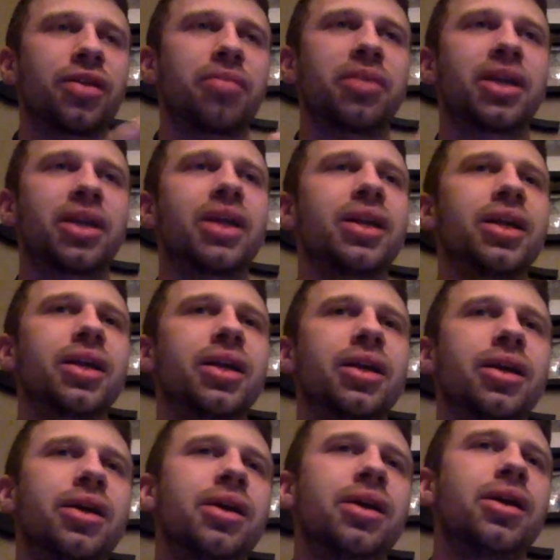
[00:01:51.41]

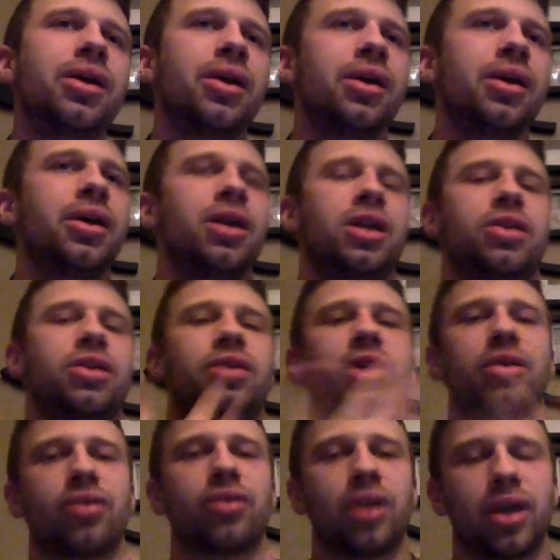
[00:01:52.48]
beginning, you know,
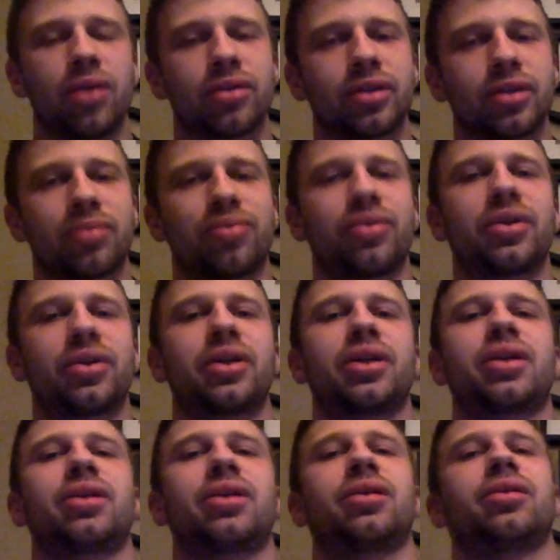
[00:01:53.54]
he was a
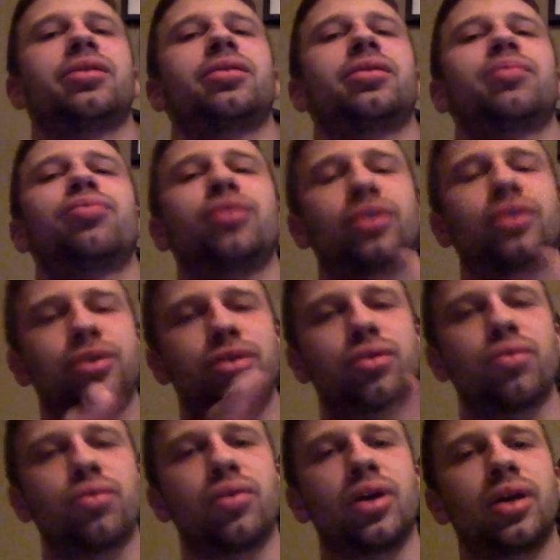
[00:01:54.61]
prick, pushed
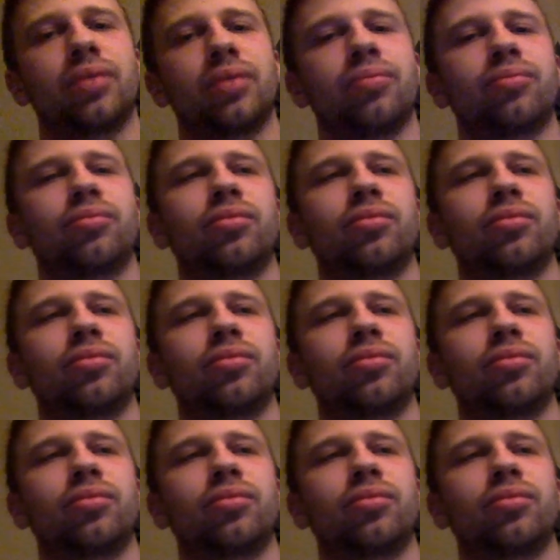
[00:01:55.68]
her away.